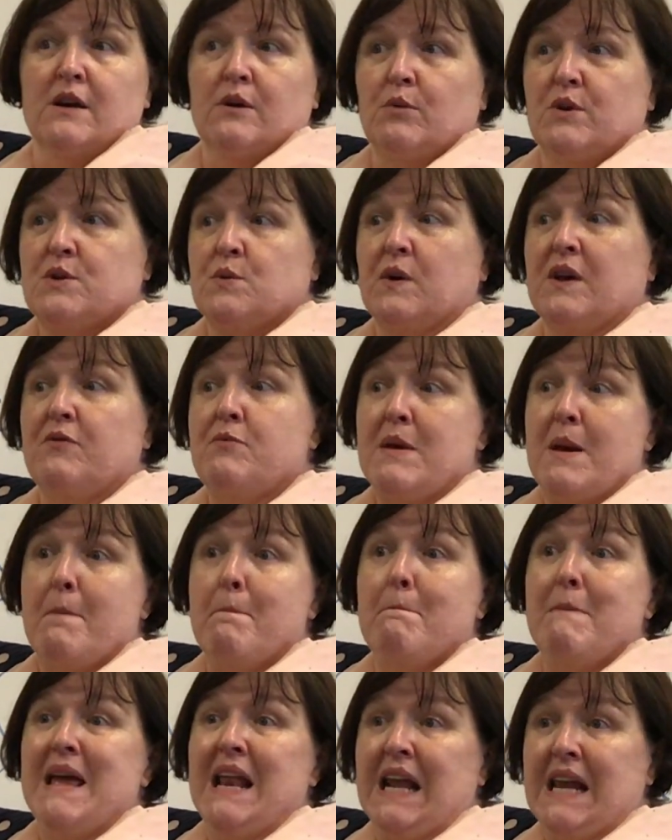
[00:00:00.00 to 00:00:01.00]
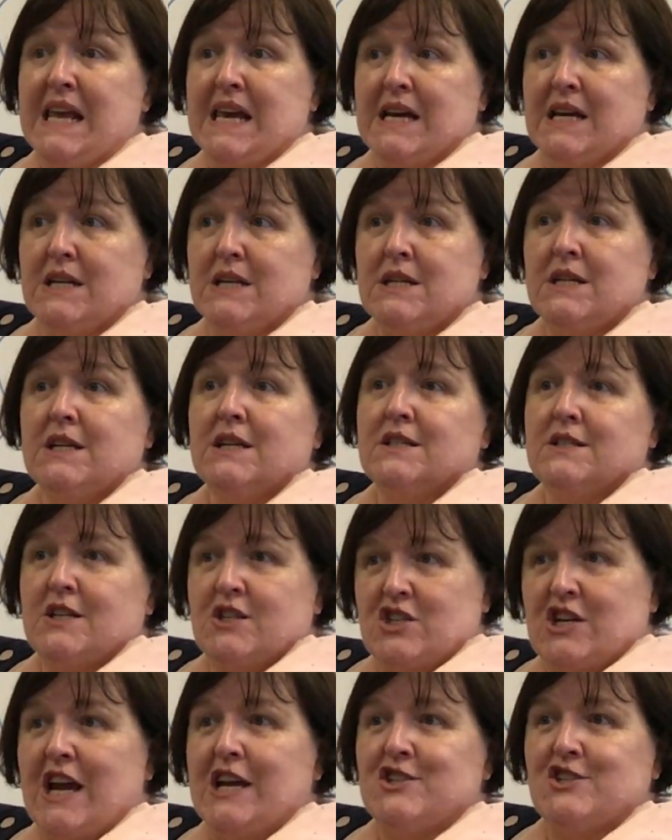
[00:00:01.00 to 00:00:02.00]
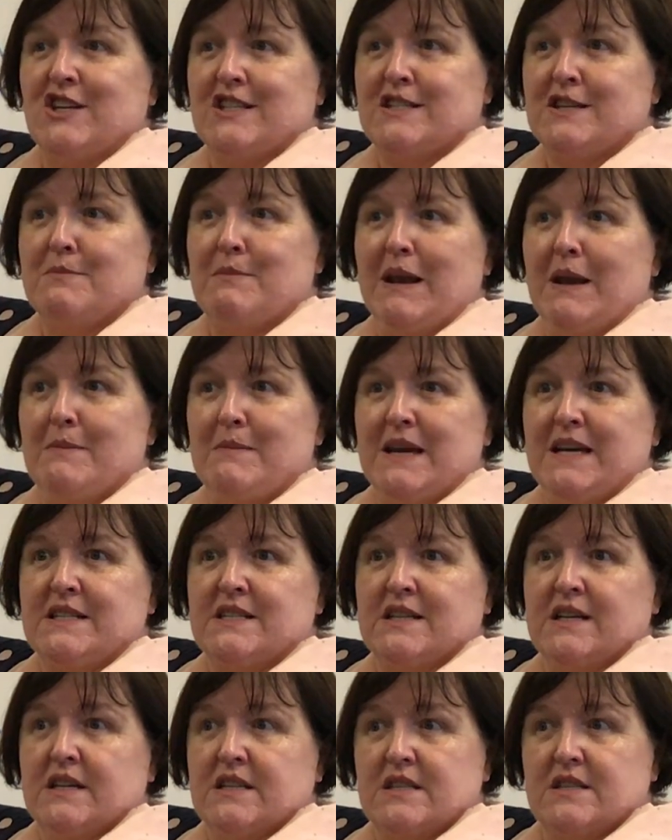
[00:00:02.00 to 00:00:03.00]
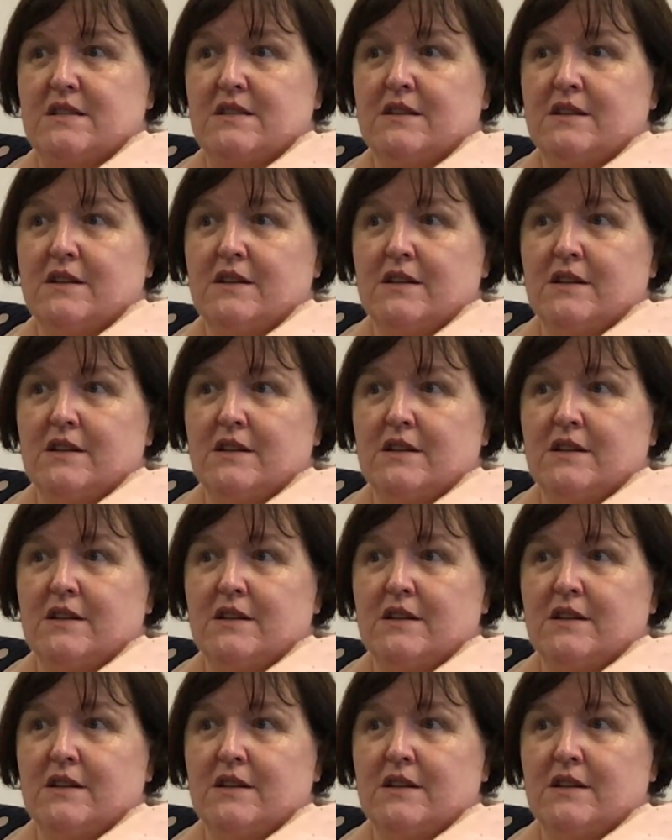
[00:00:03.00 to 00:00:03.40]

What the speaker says: which will give me 1,000,000 to change it to millimetres.